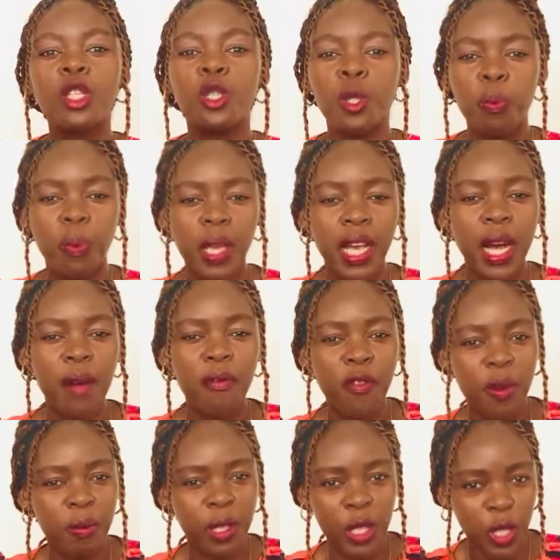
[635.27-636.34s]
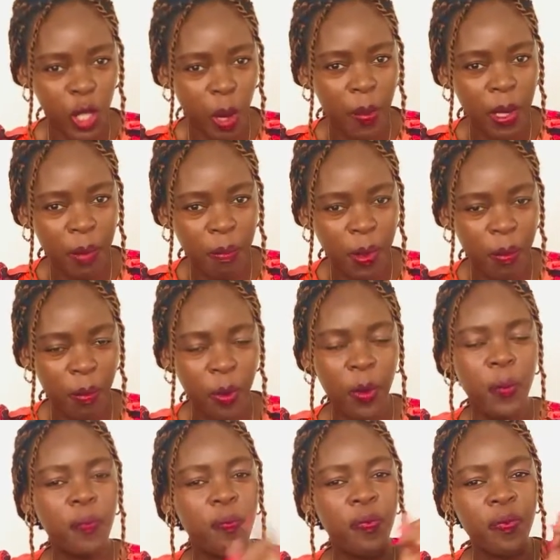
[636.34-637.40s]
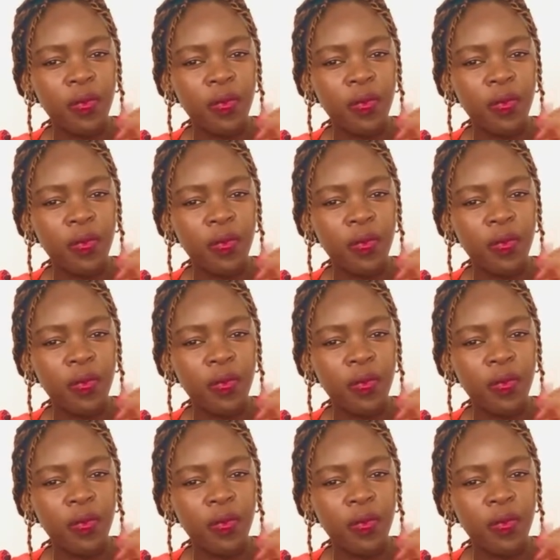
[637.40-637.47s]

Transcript: to pick up from the German people.